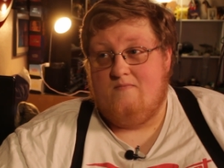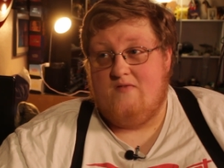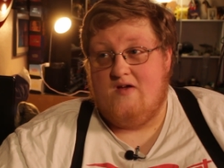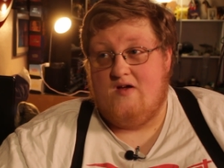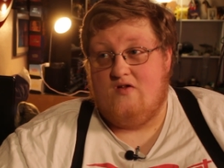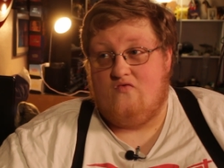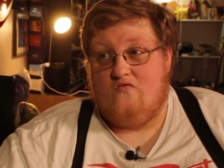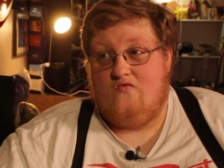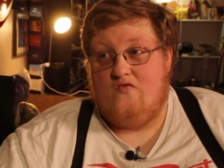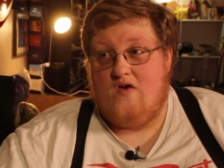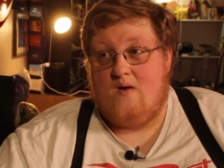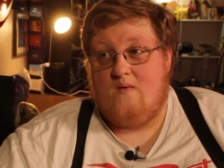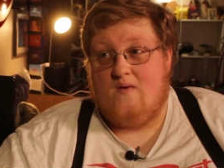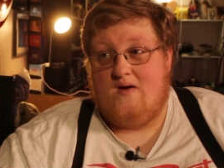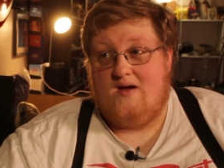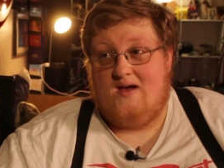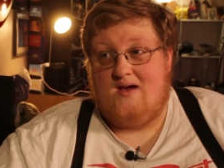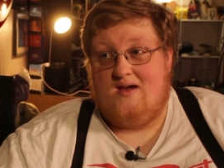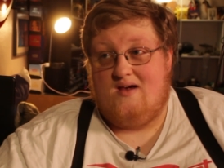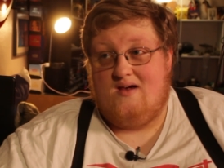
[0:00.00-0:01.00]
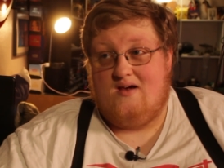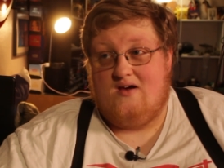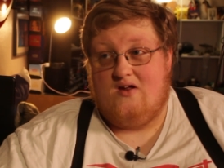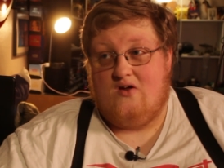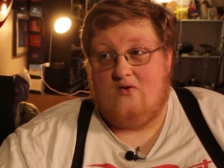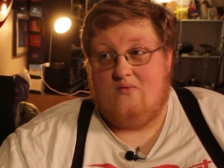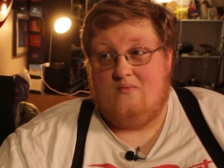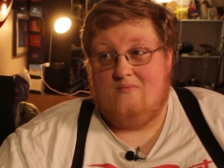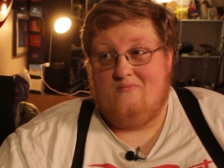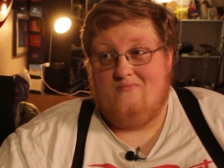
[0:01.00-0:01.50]
is very,
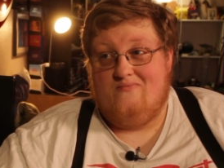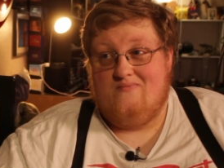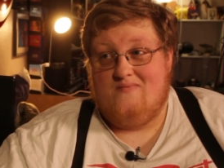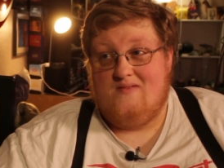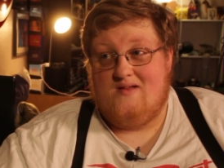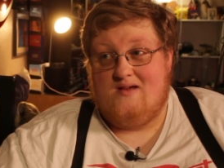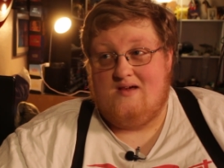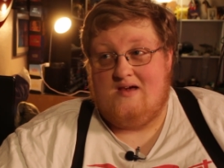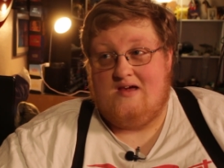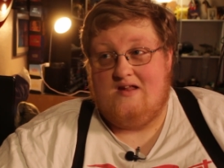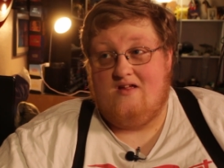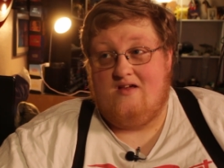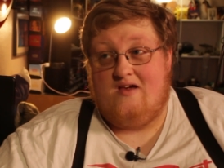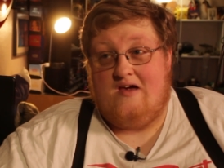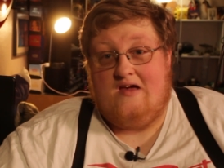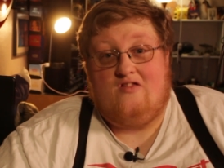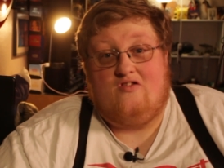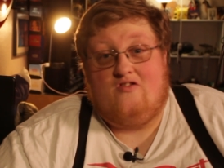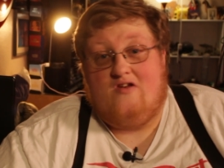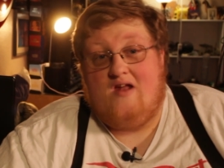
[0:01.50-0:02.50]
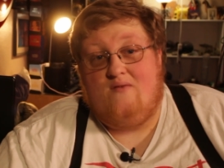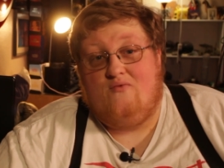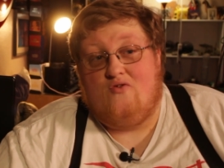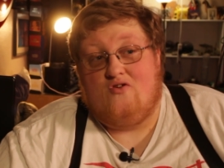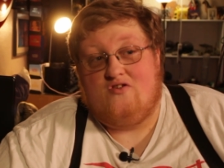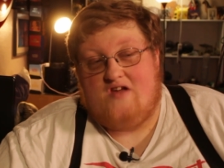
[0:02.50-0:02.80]
he's never